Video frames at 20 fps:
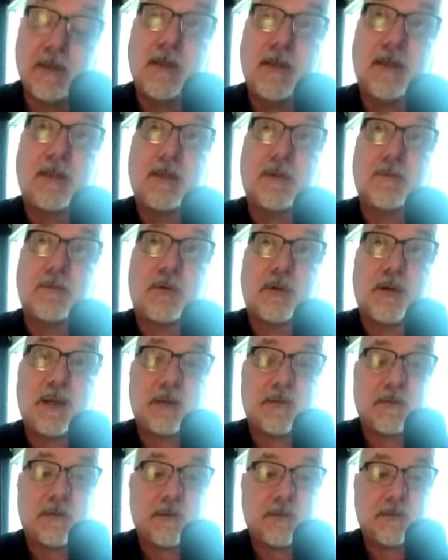in the
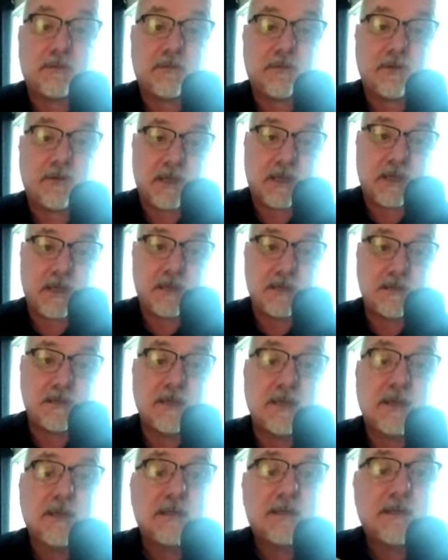process of change
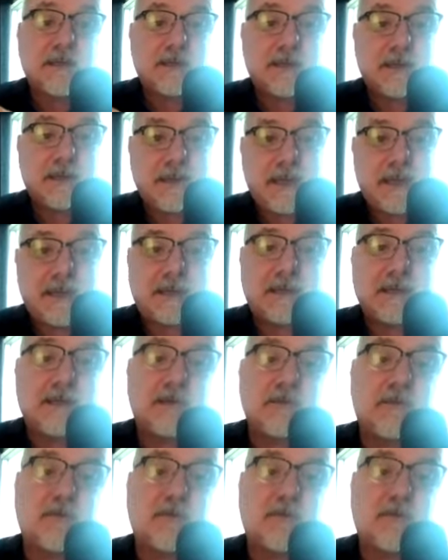than connecting to